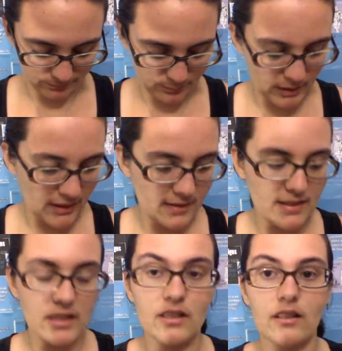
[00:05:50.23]
Because
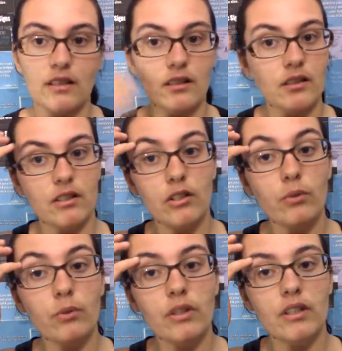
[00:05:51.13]
then you
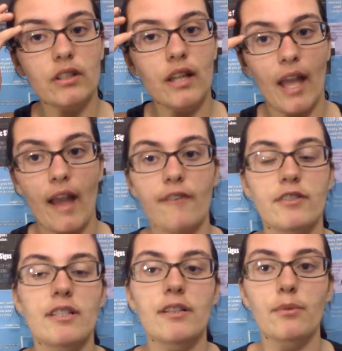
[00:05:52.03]
wouldn't have to
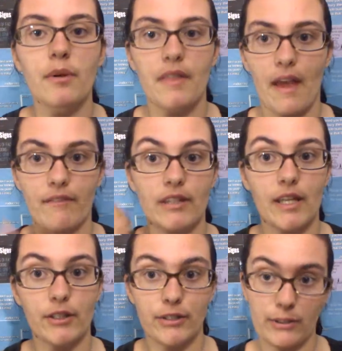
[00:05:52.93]
deal with having that
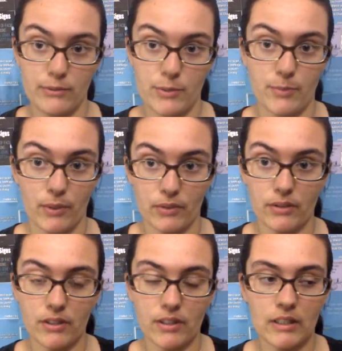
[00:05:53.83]
huge bulk,
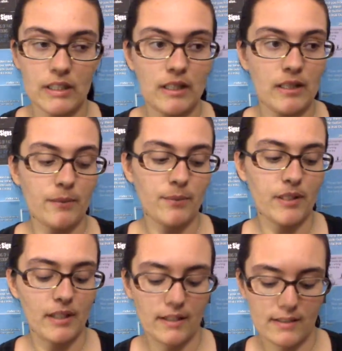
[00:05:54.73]

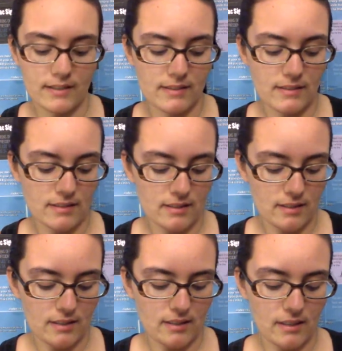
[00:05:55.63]
because
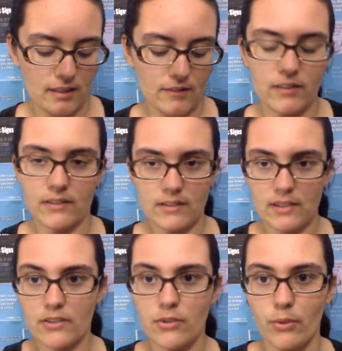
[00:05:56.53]
if it's
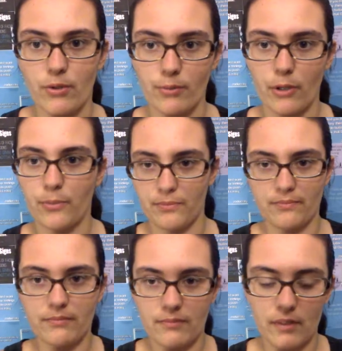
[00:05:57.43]
a shorter rope,
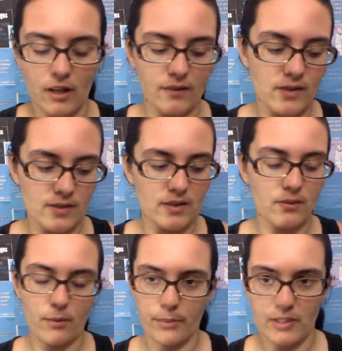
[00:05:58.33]
obviously there
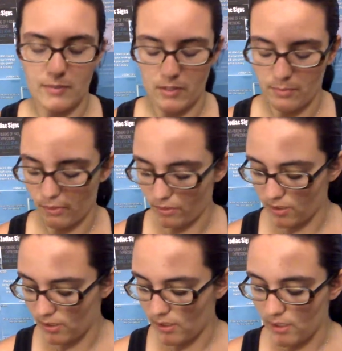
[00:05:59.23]
won't be as much bulk.
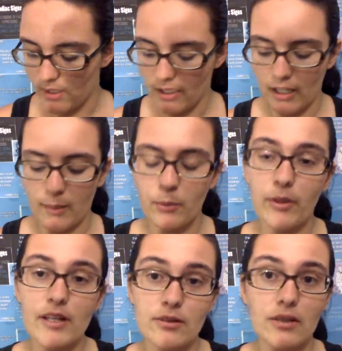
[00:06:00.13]
But what
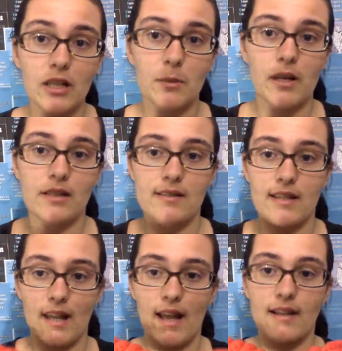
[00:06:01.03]
I do like about it is
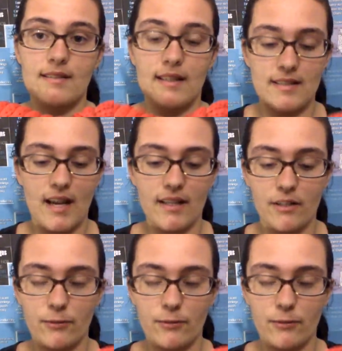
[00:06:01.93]
it has a tie-on